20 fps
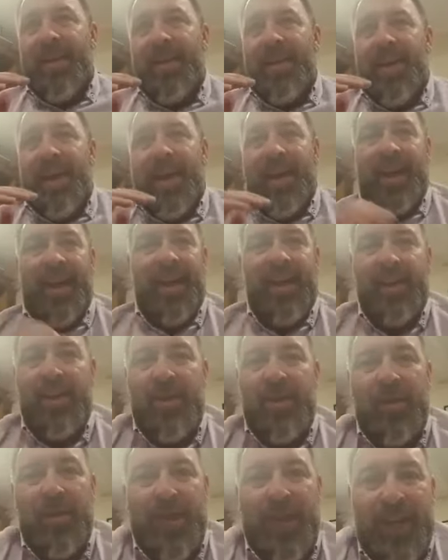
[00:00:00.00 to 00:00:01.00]
unless
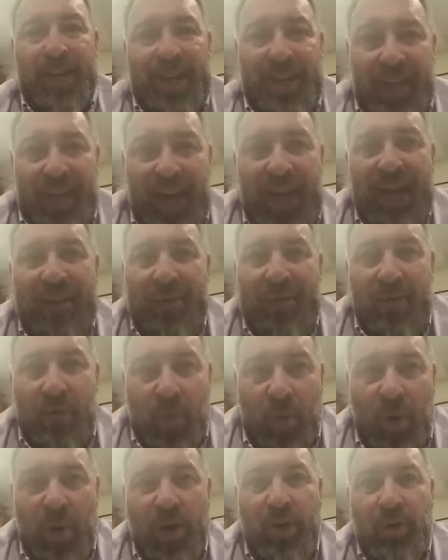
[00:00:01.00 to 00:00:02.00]
you can claim for
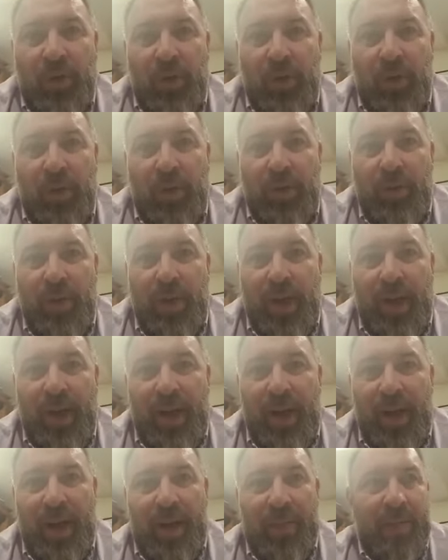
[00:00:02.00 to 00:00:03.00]
what you
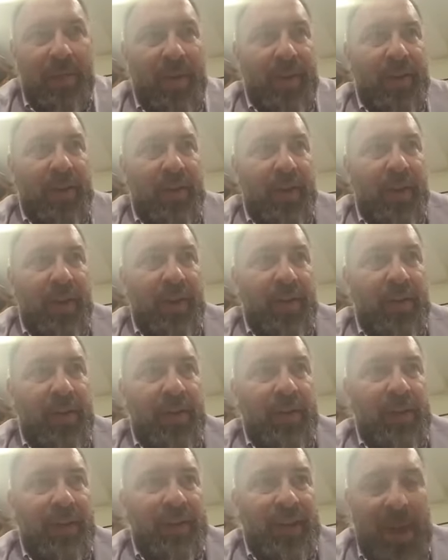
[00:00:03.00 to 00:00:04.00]
either
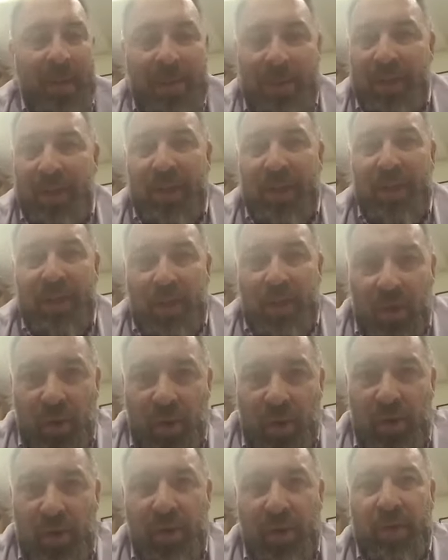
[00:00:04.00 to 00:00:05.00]
the damage that is
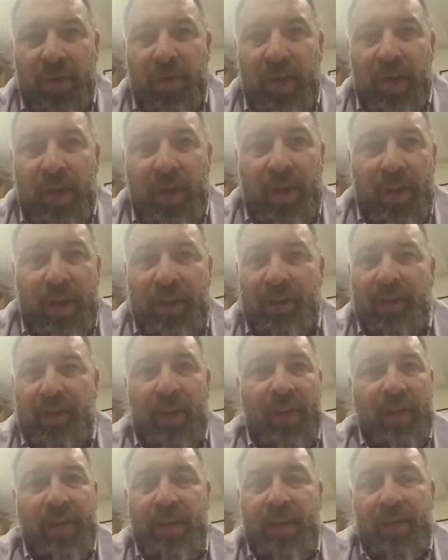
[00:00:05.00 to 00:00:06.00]
caused or anything,
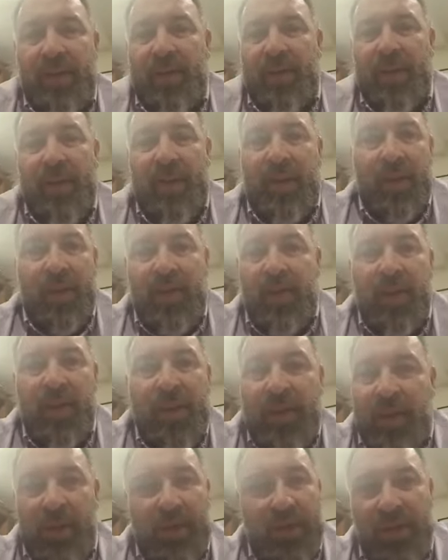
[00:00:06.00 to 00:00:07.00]
then
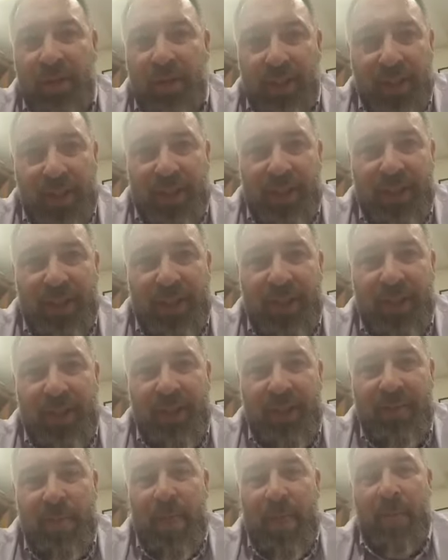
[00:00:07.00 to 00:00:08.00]
insurance is useless.
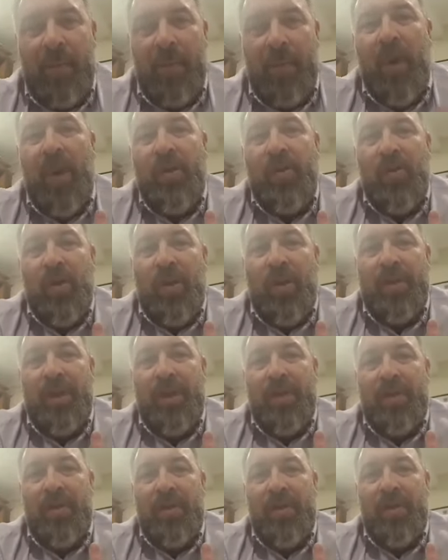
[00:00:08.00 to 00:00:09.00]
My job
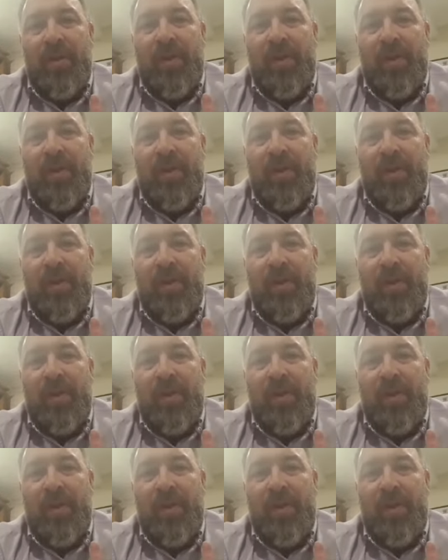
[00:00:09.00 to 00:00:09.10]
is to, so